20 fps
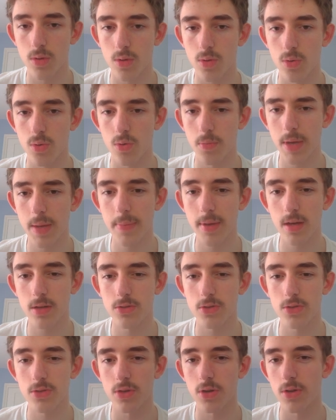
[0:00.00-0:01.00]
Or maybe I'll
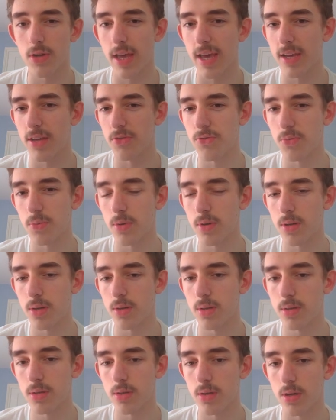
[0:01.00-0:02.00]
just go to h1.
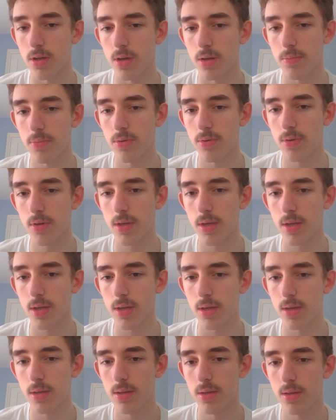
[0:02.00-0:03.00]
No,
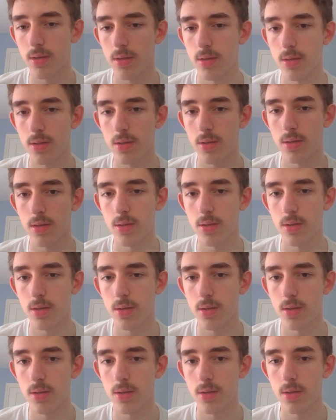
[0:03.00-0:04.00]
probably,
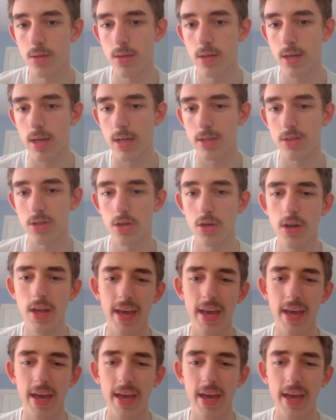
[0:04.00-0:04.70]
actually I'll go to